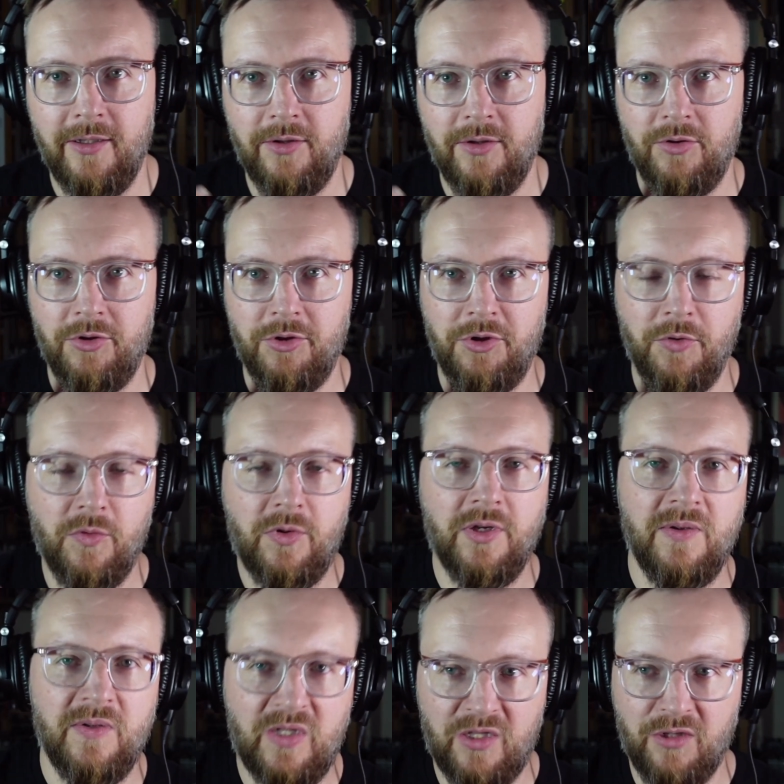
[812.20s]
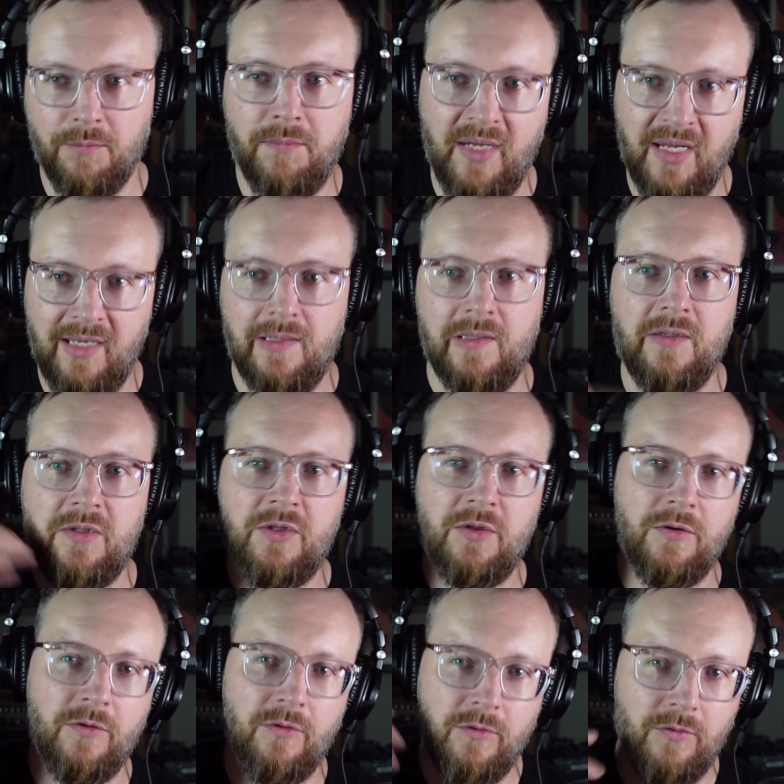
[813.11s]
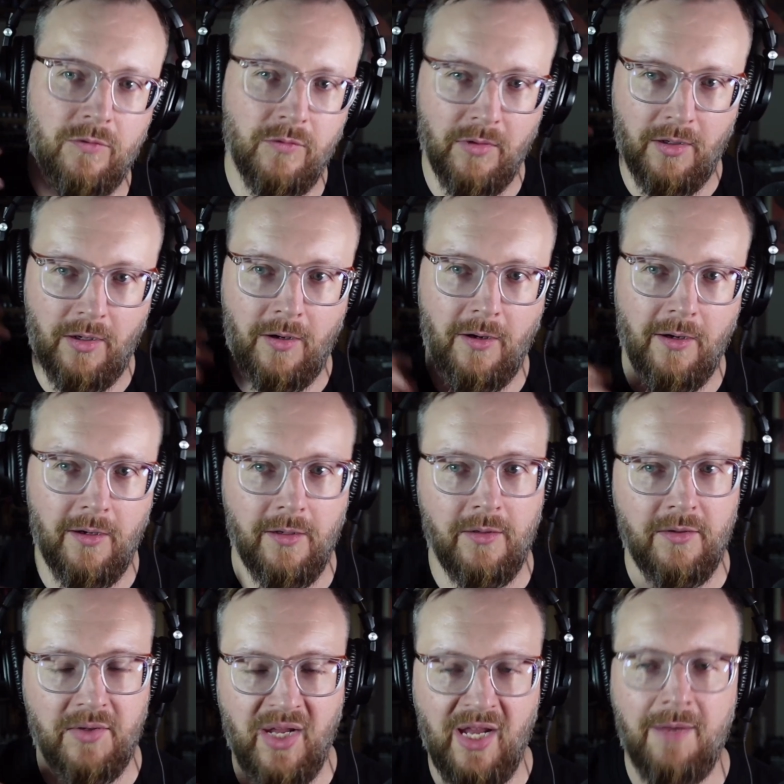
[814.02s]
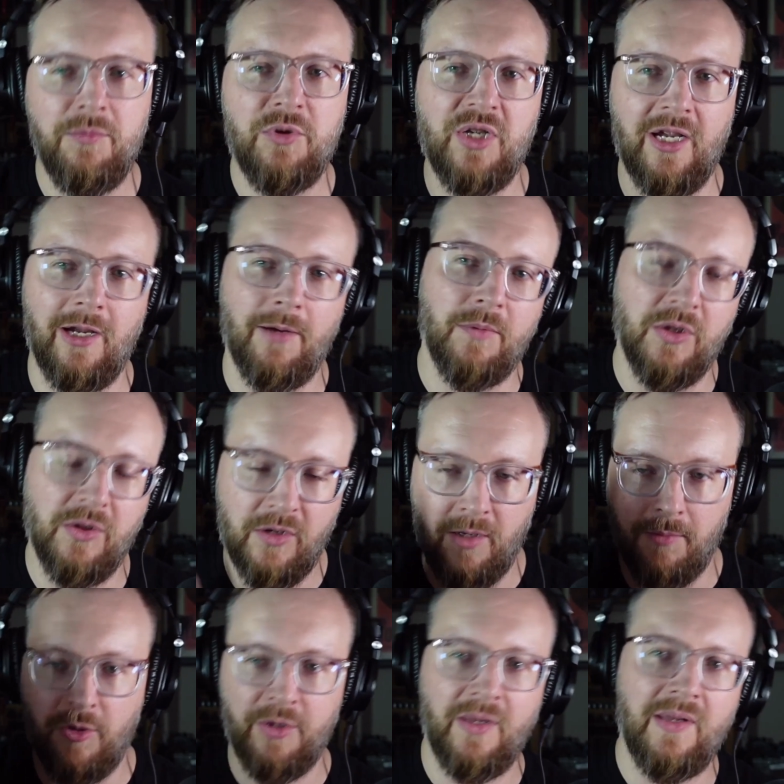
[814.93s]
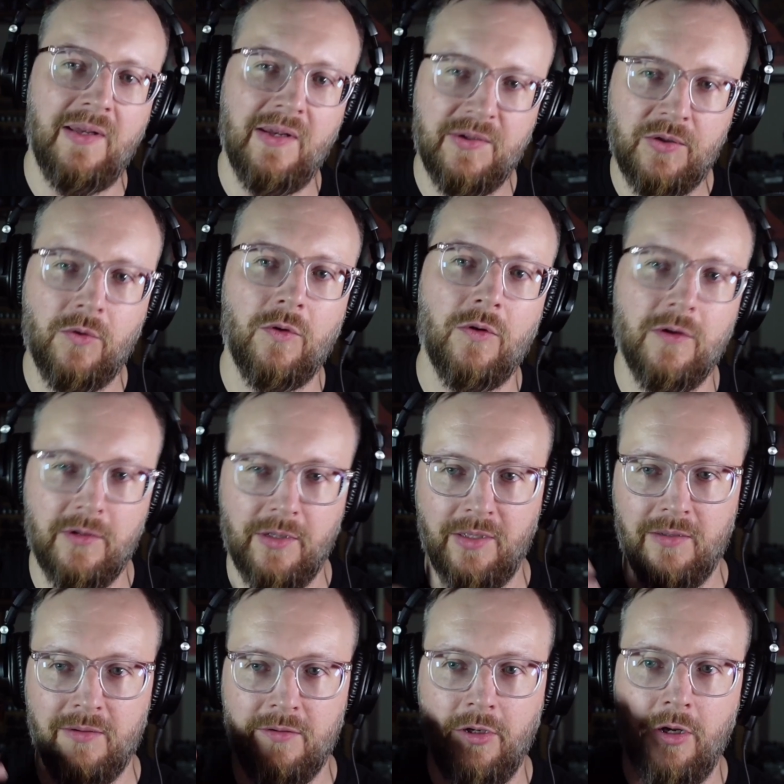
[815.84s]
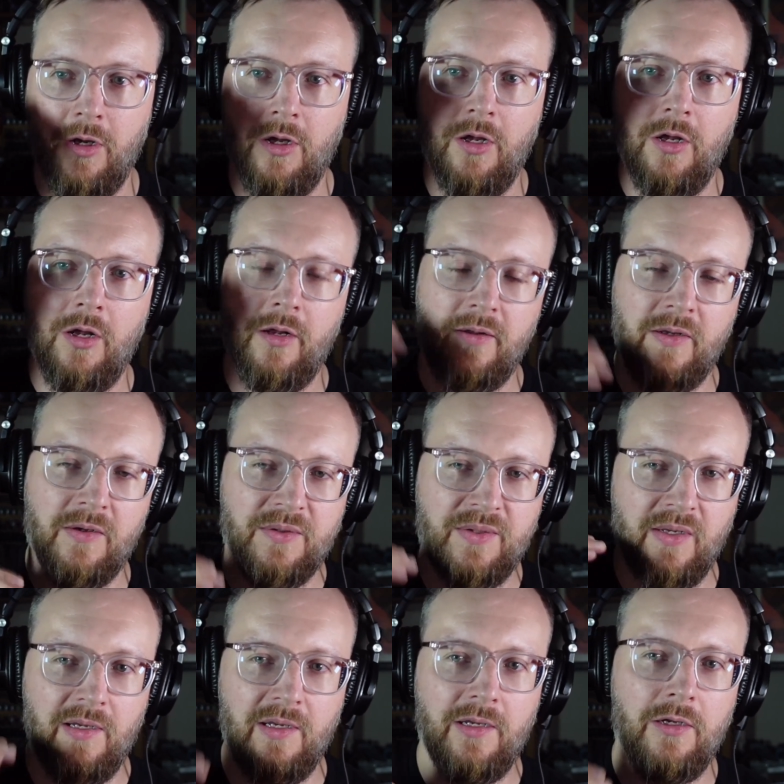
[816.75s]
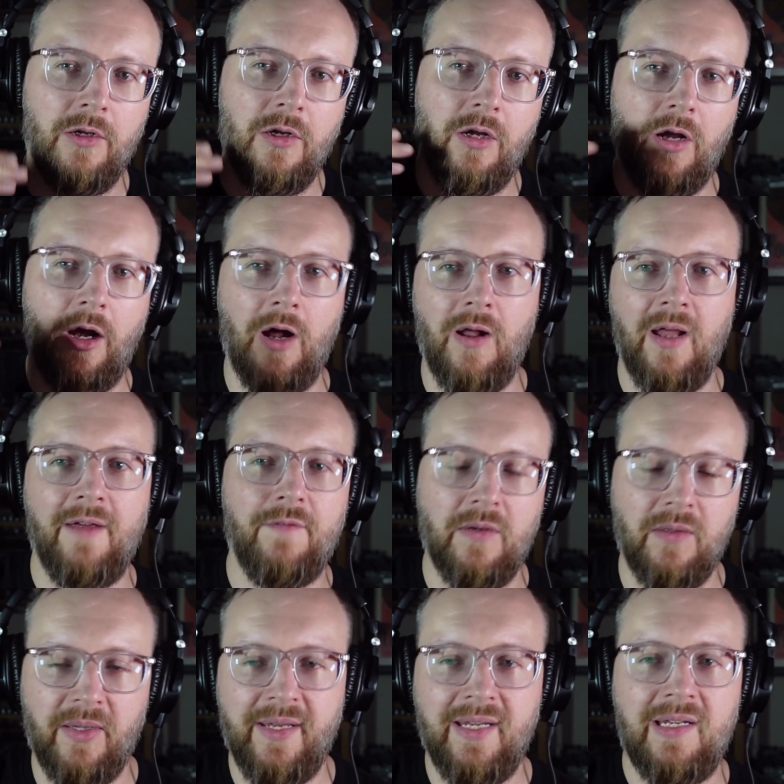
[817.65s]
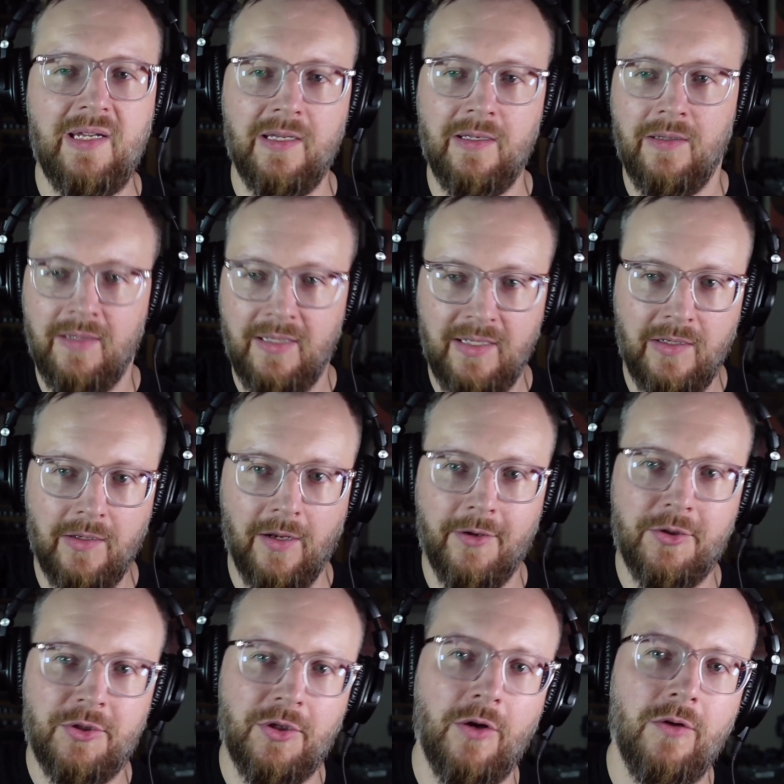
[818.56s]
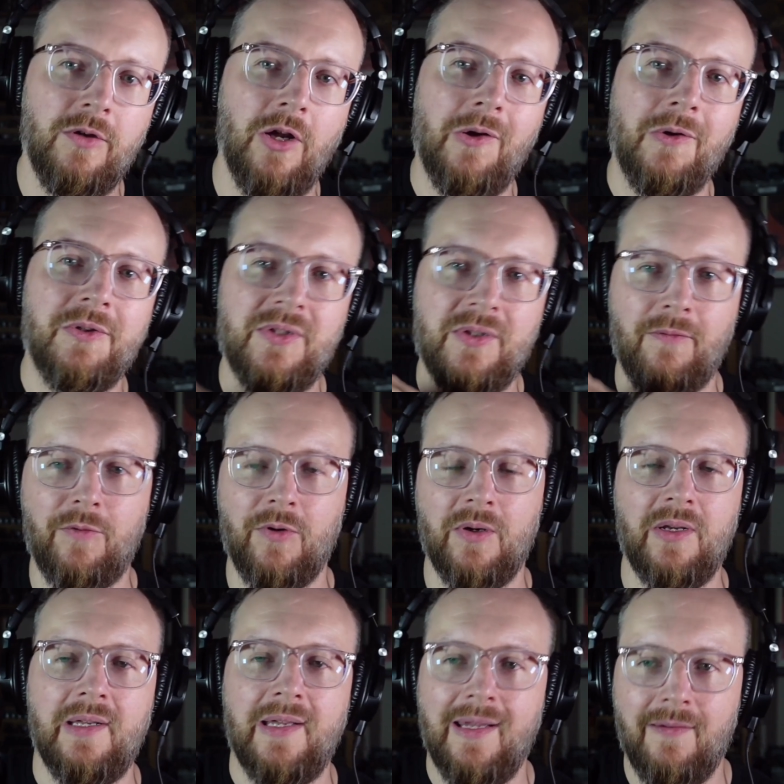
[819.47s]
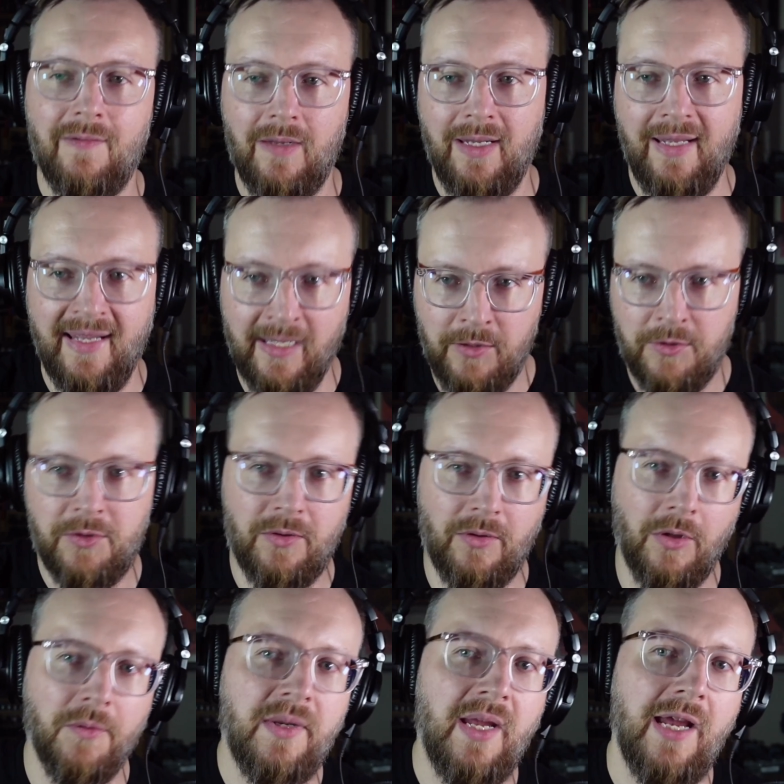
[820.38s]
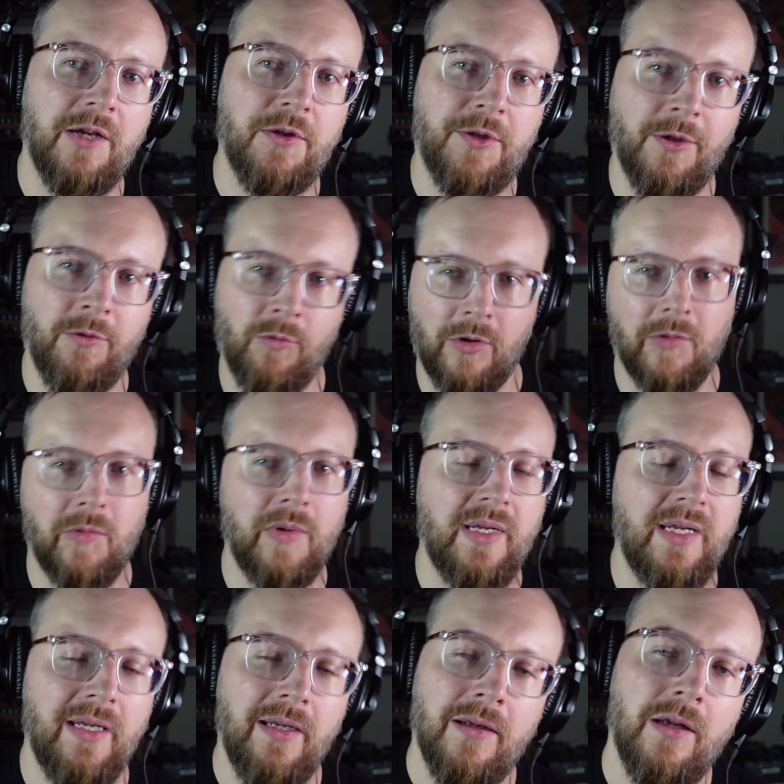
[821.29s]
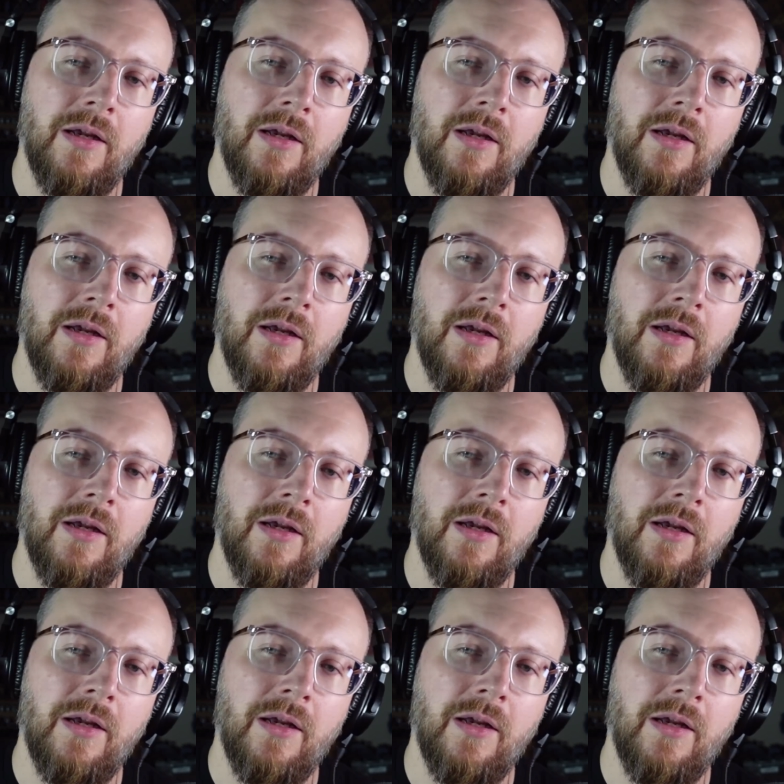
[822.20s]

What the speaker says: you can submit to our game jam. You can come on the Discord, and I'll have a link in the show notes for an itch location where we're